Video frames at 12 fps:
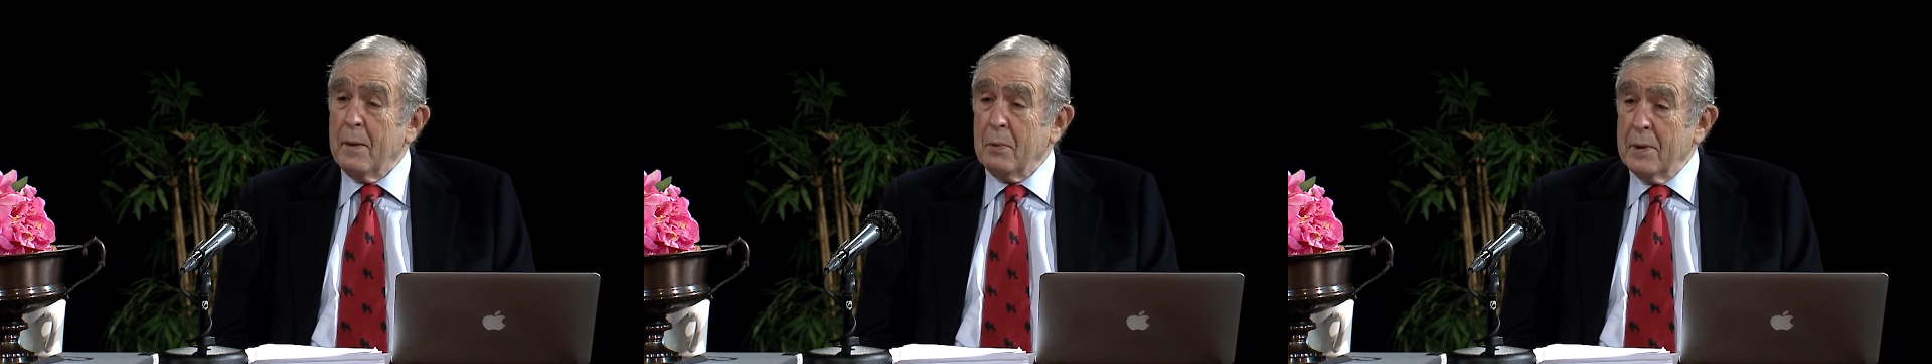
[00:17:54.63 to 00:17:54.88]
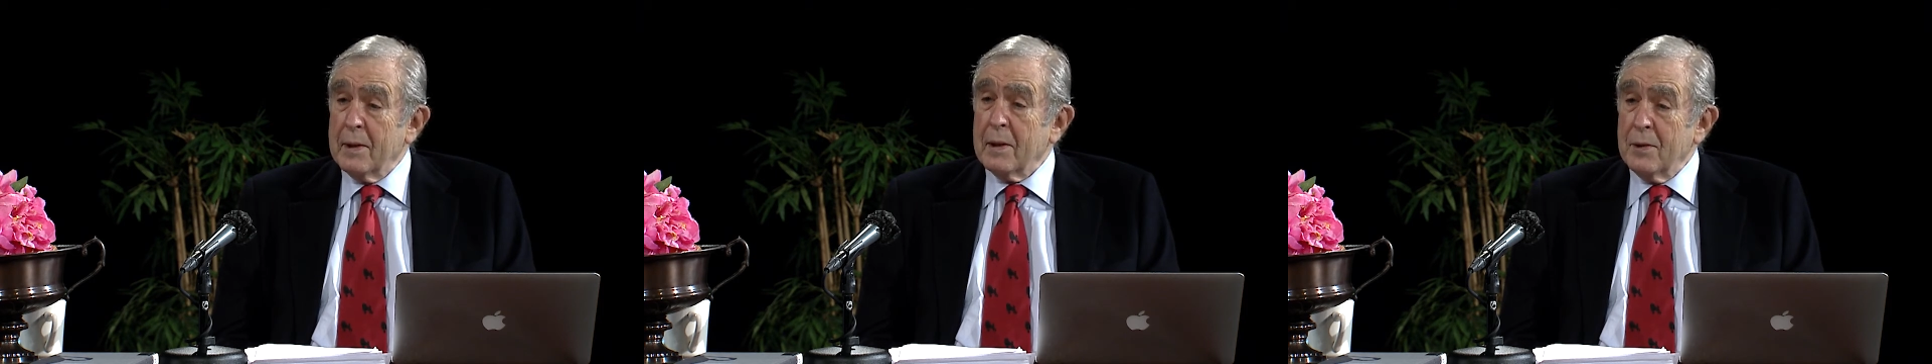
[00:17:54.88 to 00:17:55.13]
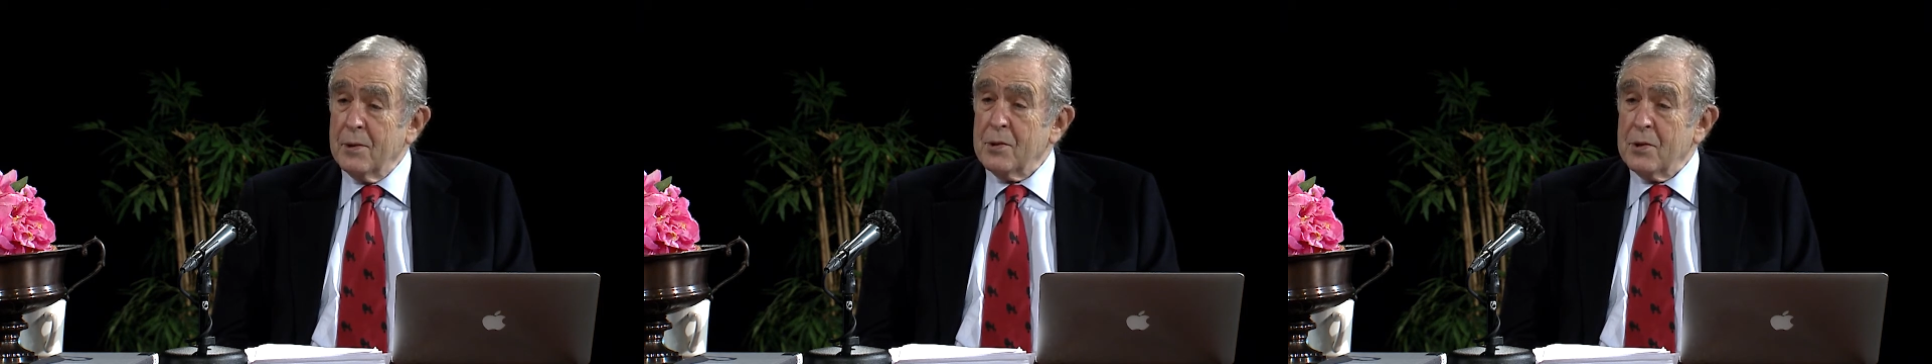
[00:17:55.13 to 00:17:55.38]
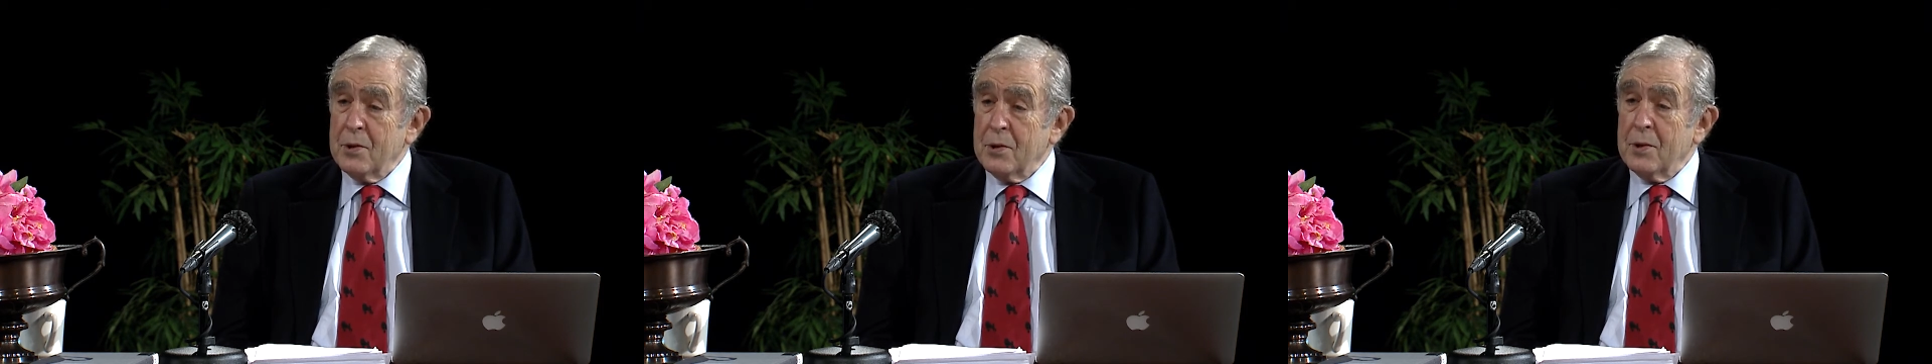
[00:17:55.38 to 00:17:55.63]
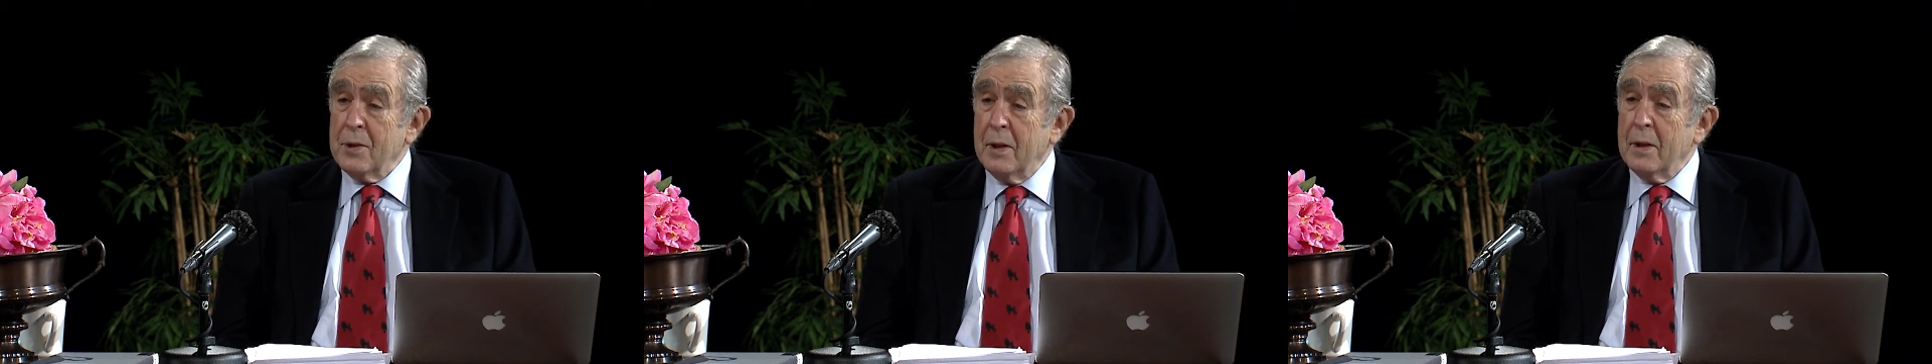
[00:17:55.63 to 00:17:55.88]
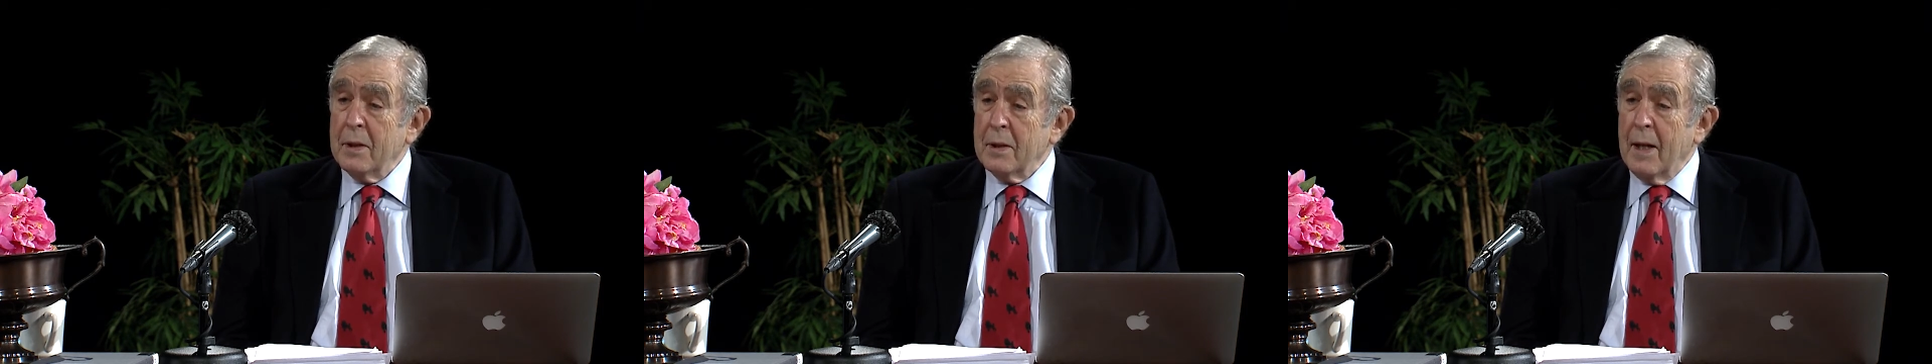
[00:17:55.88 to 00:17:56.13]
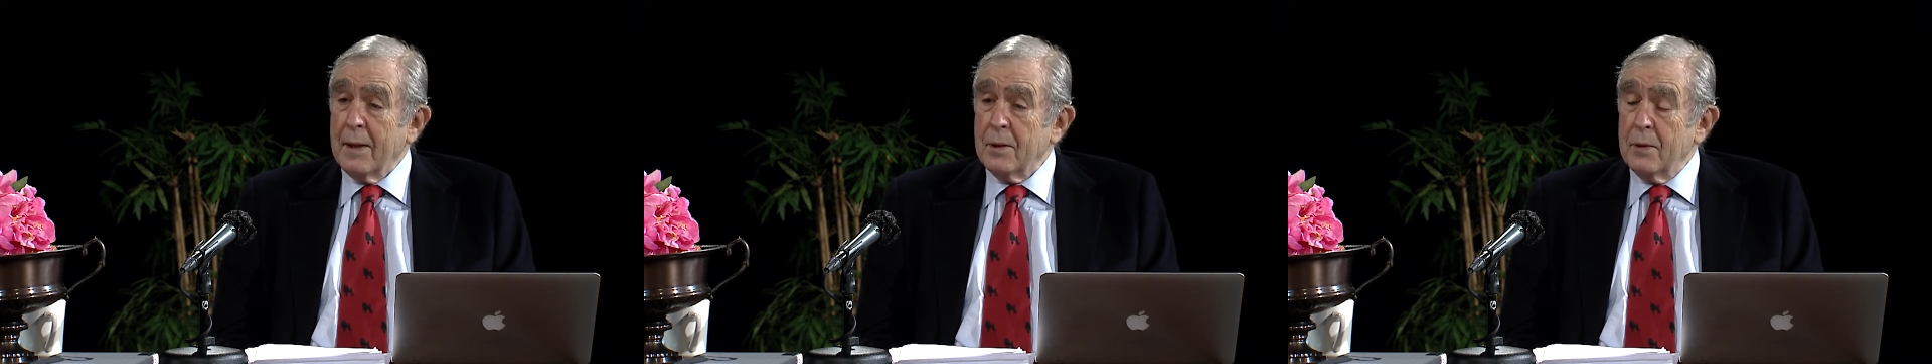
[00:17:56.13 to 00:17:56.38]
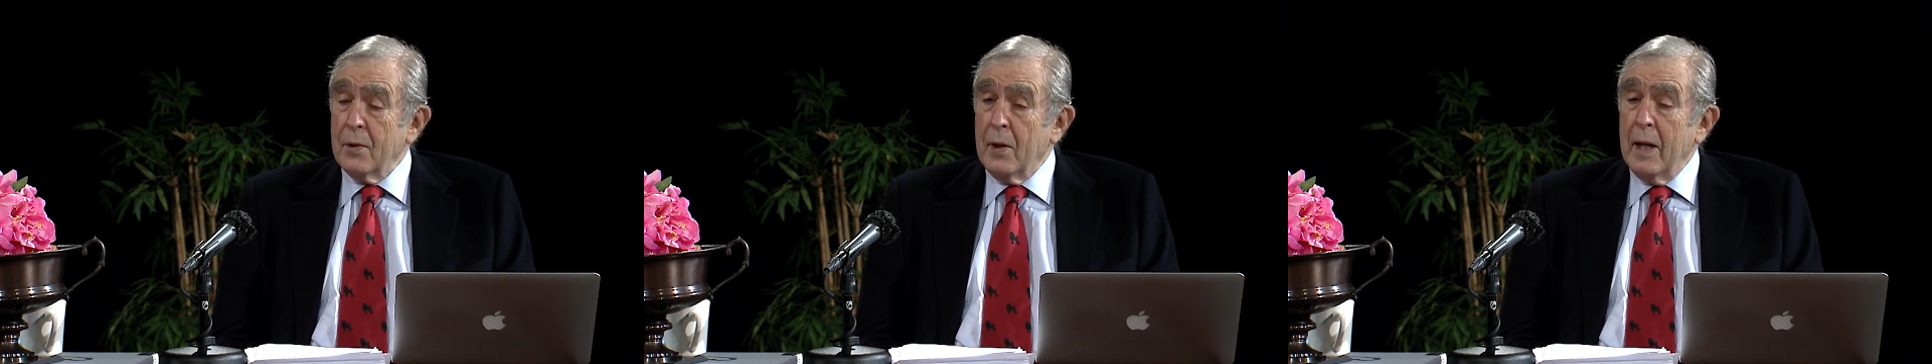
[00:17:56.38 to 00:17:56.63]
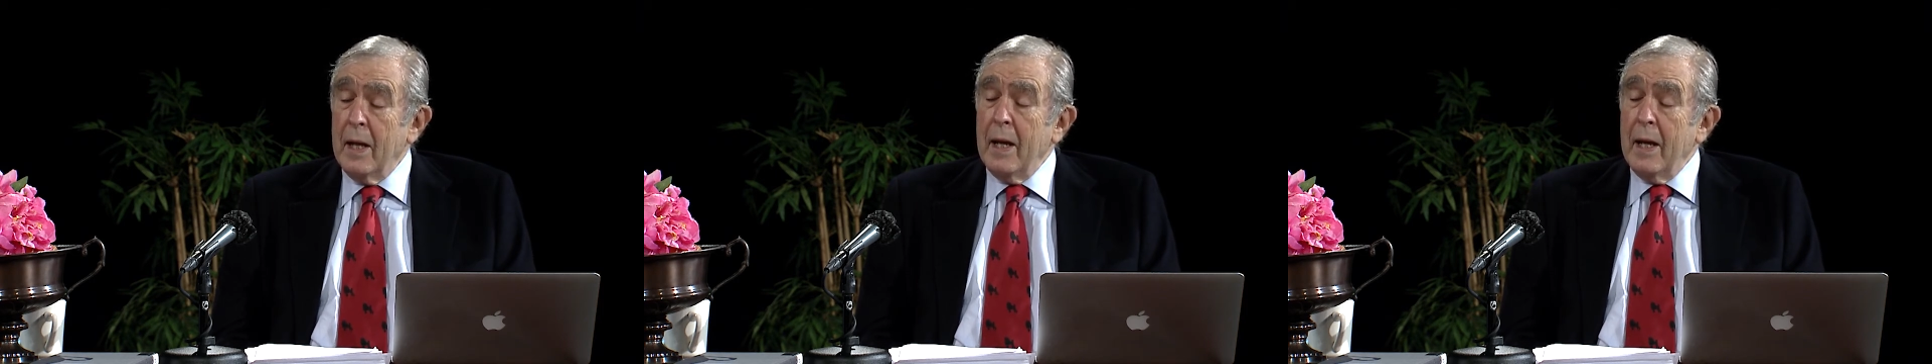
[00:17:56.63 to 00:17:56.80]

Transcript: political decision not to do it.